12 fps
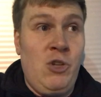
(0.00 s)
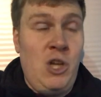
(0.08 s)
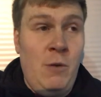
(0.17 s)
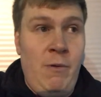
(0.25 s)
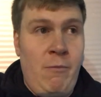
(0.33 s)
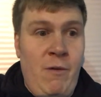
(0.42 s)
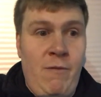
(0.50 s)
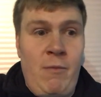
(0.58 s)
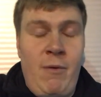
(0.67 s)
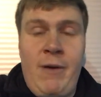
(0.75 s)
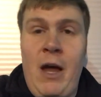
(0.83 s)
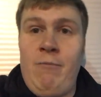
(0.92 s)

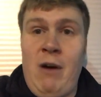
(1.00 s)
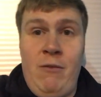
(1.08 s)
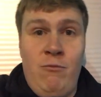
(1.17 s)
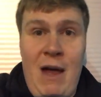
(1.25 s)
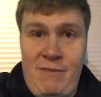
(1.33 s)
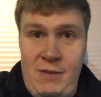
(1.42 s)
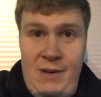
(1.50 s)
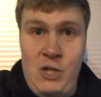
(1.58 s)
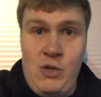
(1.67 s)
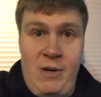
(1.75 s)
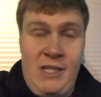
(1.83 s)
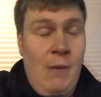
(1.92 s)
had a raft of
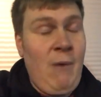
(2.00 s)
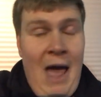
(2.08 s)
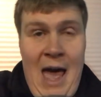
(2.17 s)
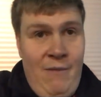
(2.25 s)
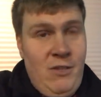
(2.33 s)
injuries, and we have.